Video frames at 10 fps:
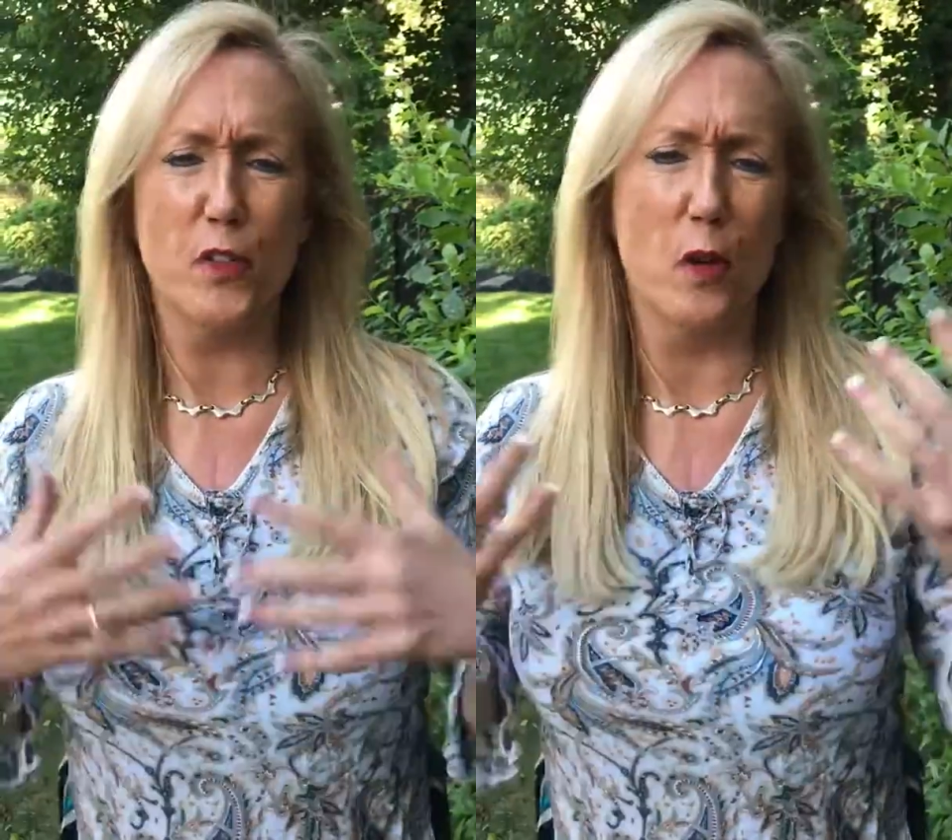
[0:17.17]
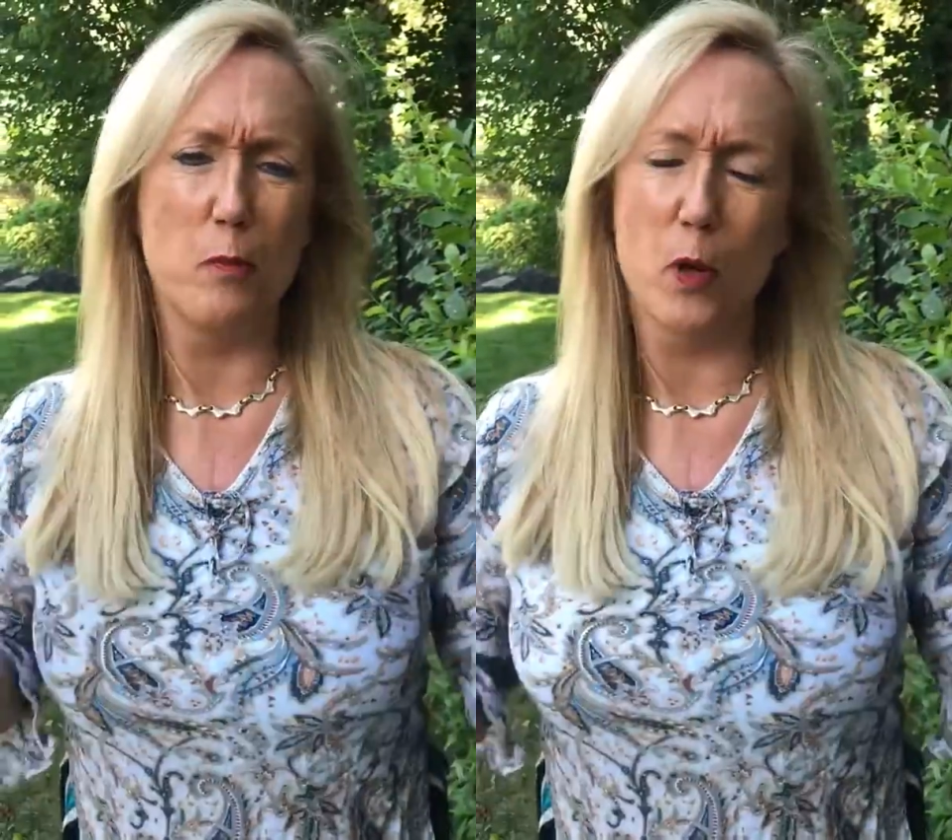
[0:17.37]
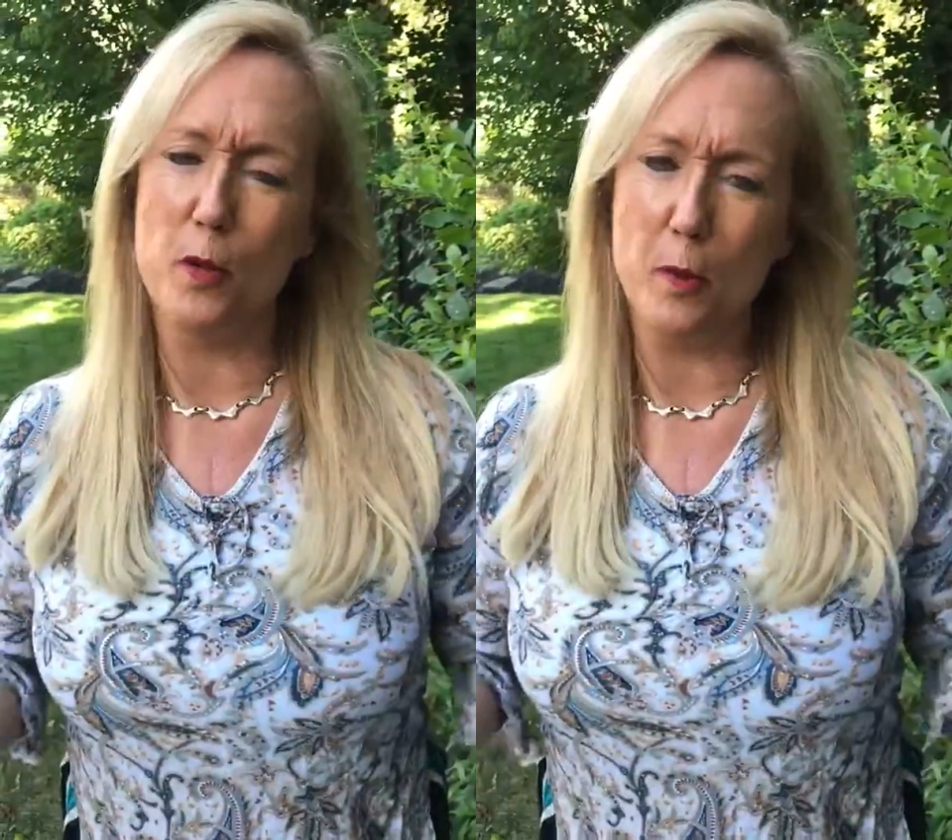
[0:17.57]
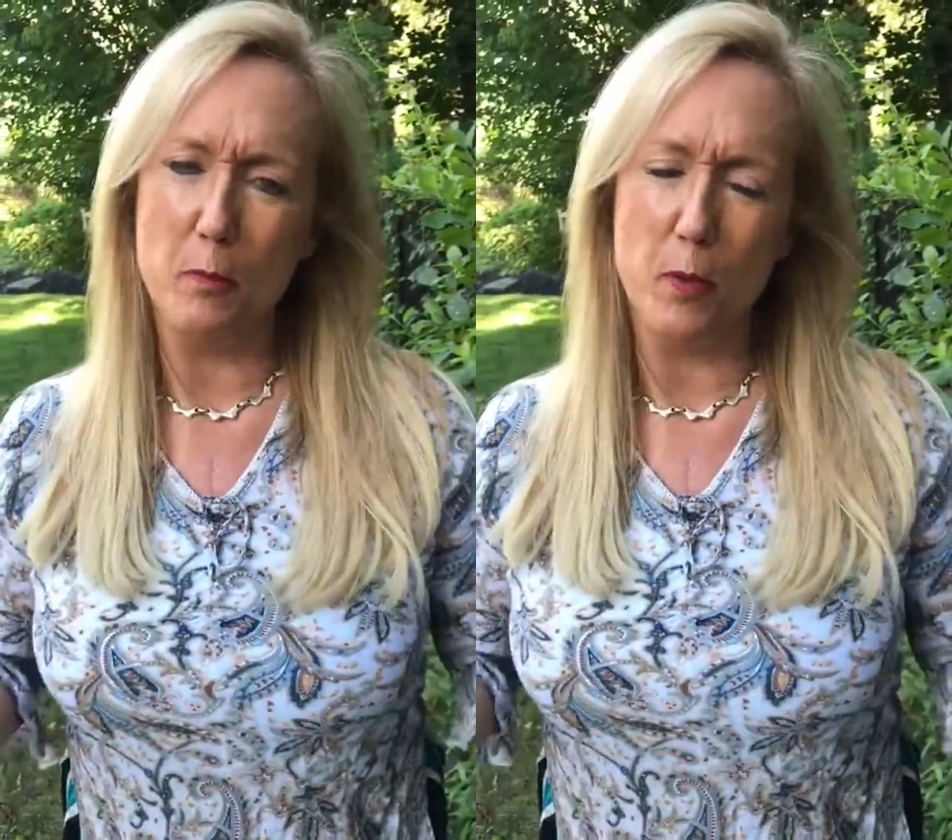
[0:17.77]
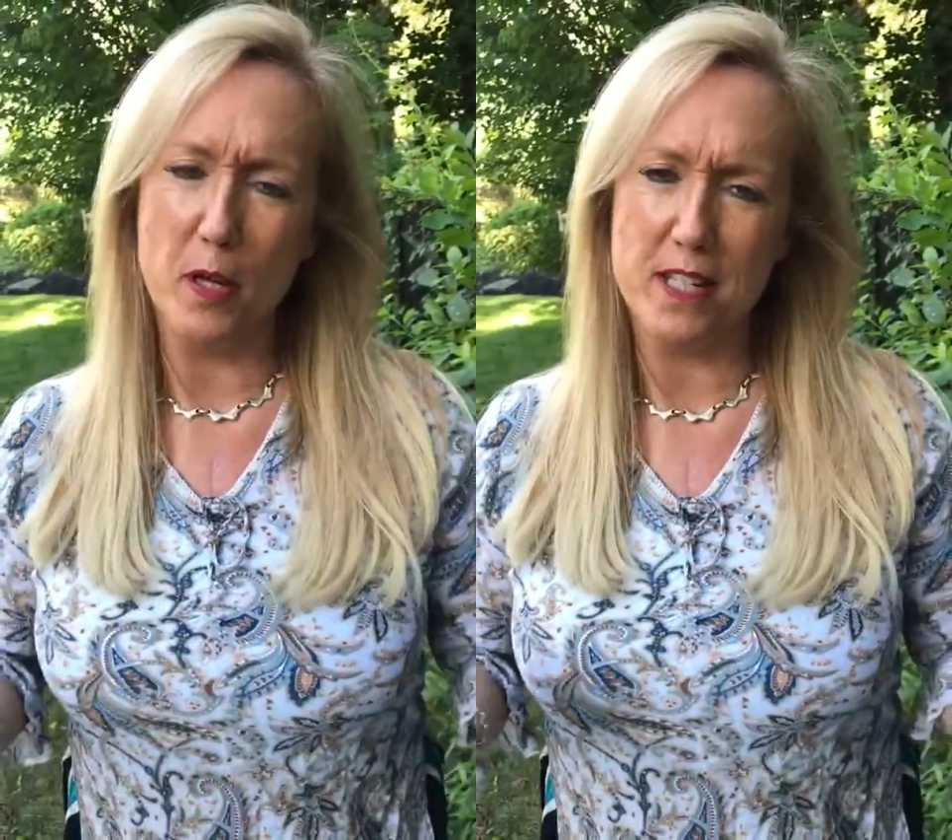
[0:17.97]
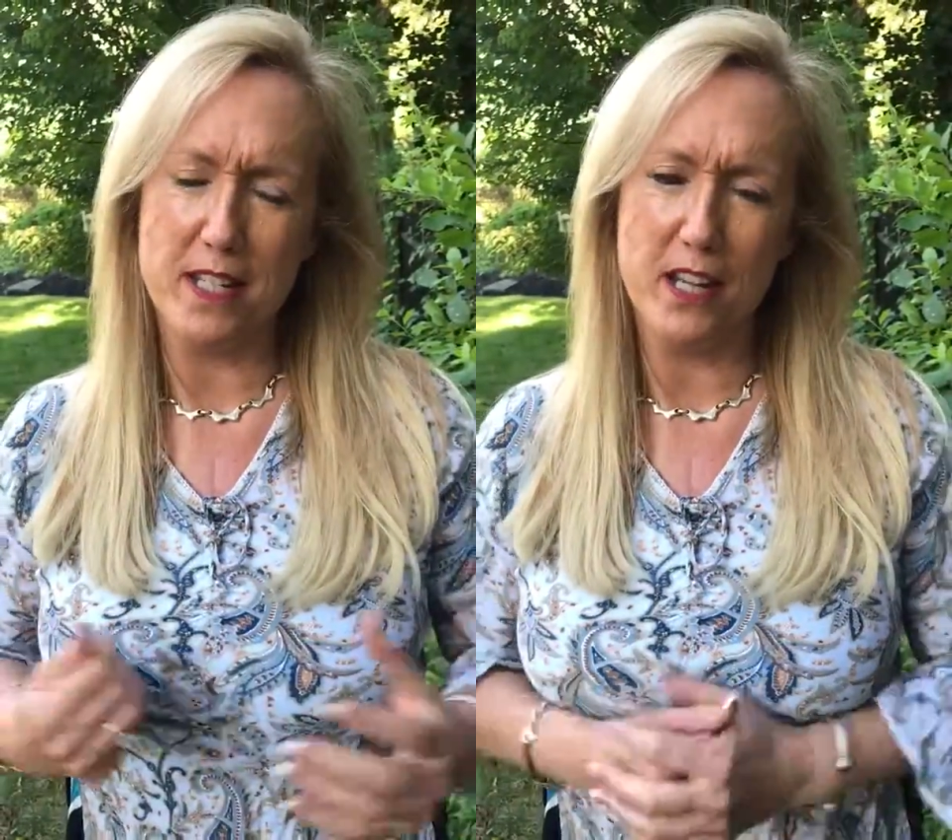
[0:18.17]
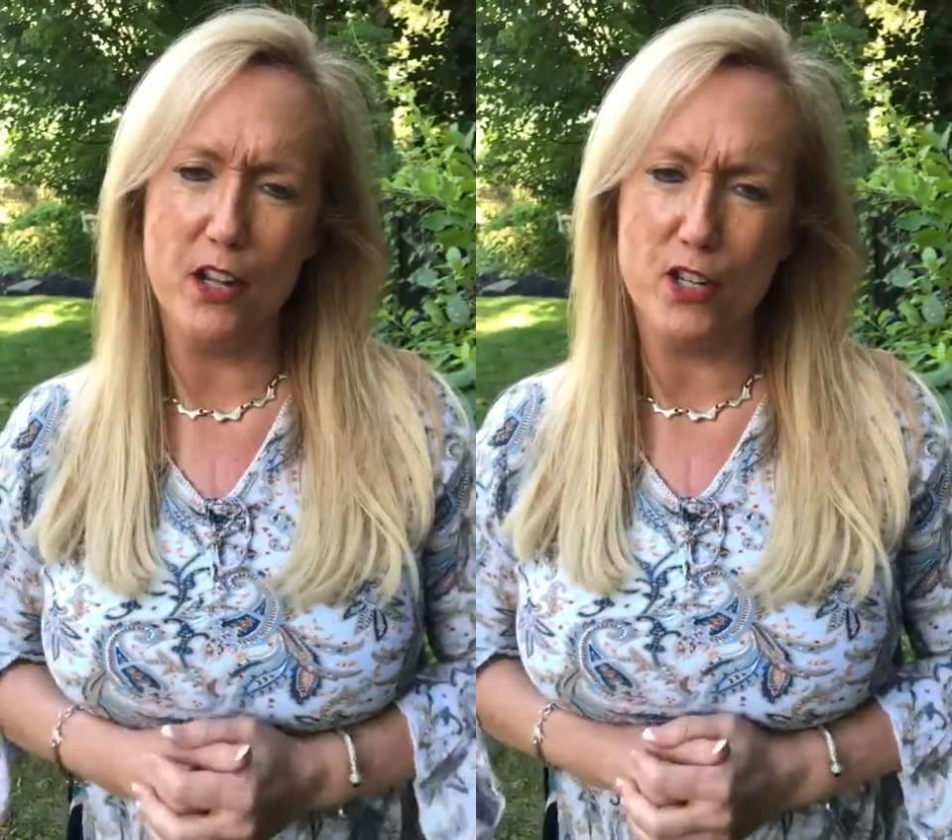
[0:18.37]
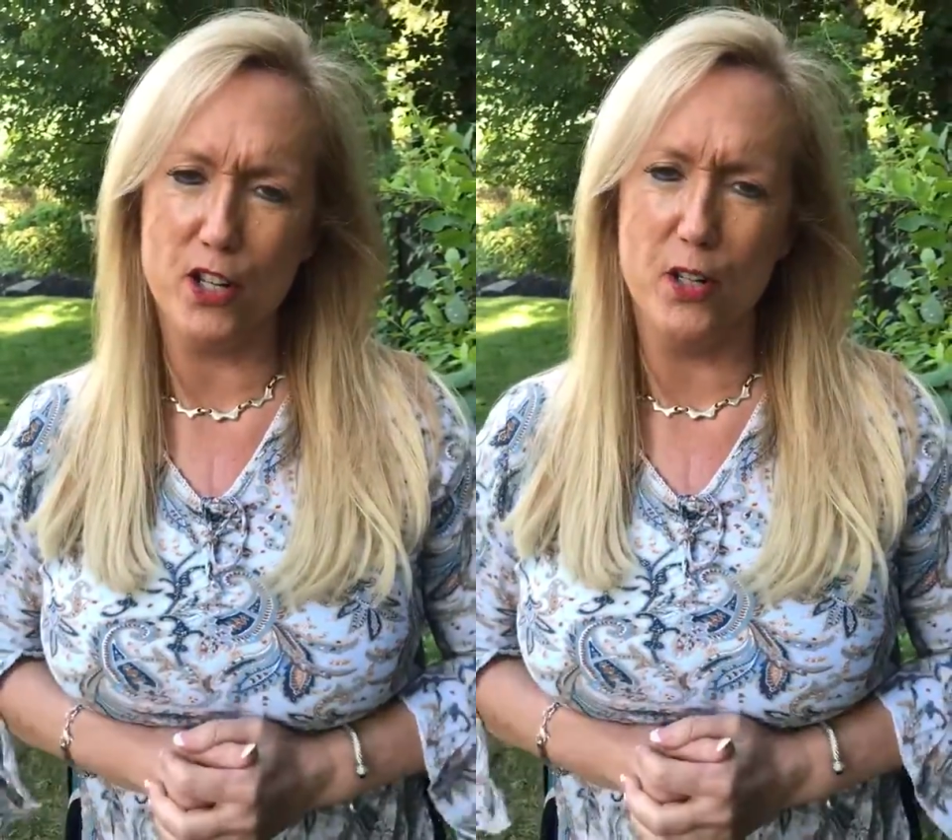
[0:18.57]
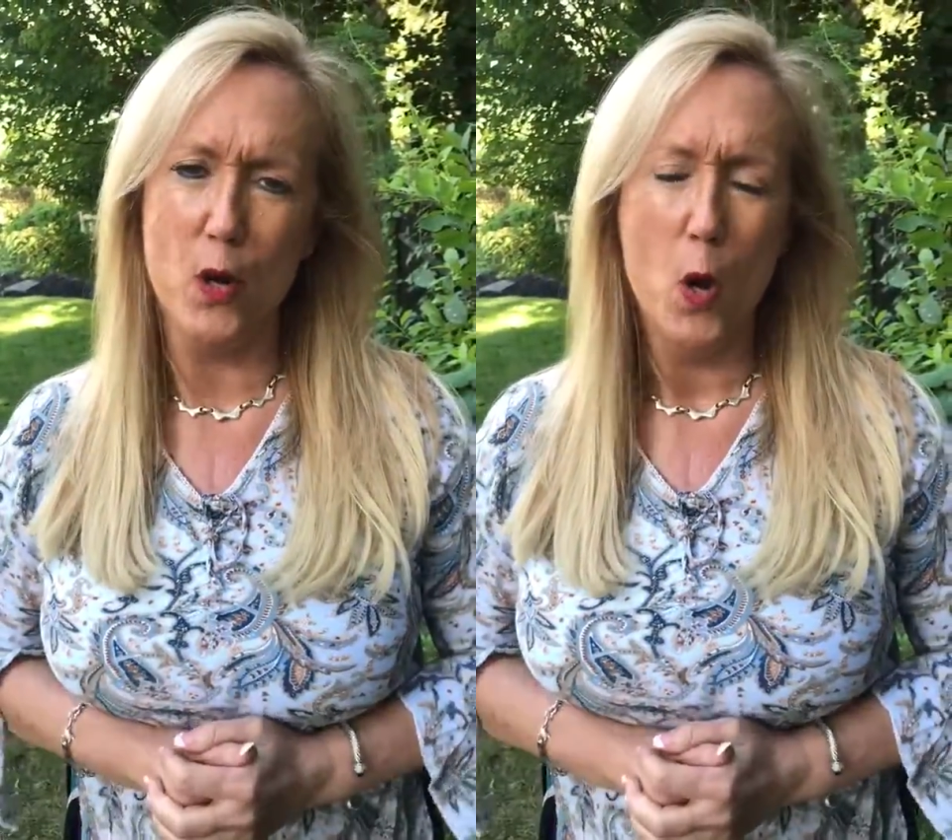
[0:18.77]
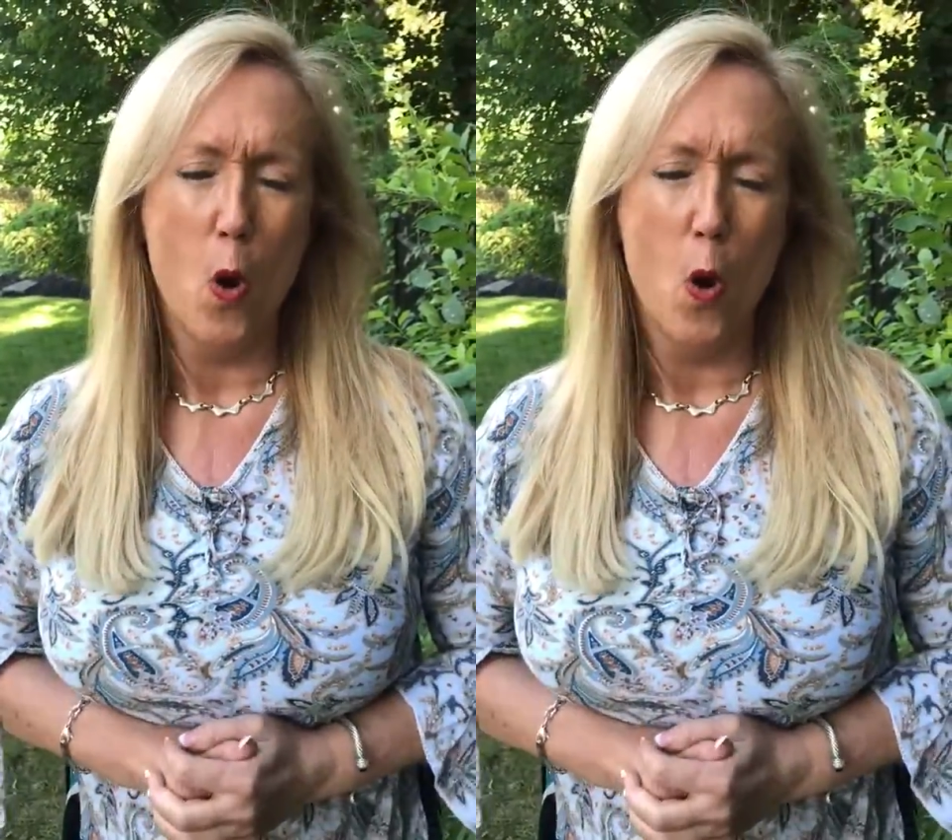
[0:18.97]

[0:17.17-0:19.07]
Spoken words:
for a boardroom presentation,